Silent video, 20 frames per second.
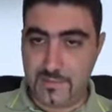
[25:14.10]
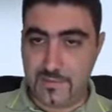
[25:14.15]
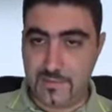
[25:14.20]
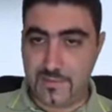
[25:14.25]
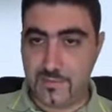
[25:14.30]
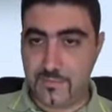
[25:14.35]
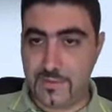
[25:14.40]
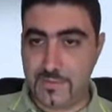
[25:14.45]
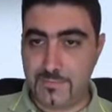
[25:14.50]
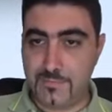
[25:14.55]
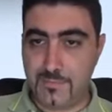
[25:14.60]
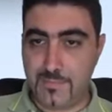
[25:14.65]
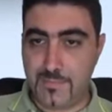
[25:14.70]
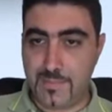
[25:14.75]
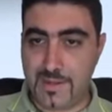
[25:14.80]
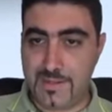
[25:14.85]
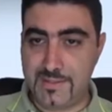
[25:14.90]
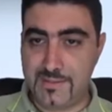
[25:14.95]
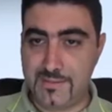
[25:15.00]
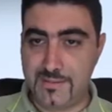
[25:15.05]
can we
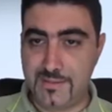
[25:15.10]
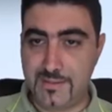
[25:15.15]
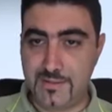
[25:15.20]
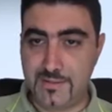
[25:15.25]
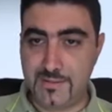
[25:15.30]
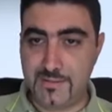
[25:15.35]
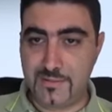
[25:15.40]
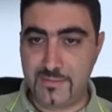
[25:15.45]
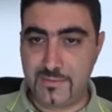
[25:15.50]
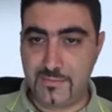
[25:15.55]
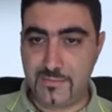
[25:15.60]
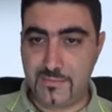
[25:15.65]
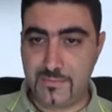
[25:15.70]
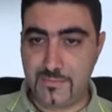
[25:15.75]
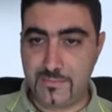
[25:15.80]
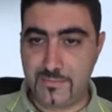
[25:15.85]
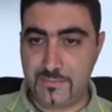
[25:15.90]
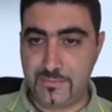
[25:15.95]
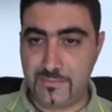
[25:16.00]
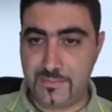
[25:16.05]
miter it? No,
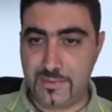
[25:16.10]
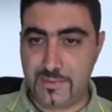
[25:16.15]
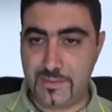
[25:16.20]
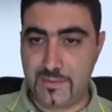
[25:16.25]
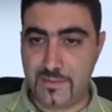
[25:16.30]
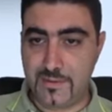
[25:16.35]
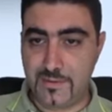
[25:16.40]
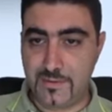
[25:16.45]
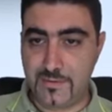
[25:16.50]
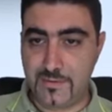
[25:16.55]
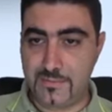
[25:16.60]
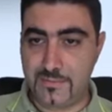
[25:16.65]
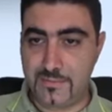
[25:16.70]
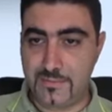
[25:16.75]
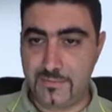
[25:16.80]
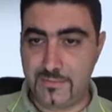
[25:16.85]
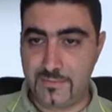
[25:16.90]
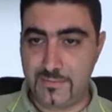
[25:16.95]
we cannot.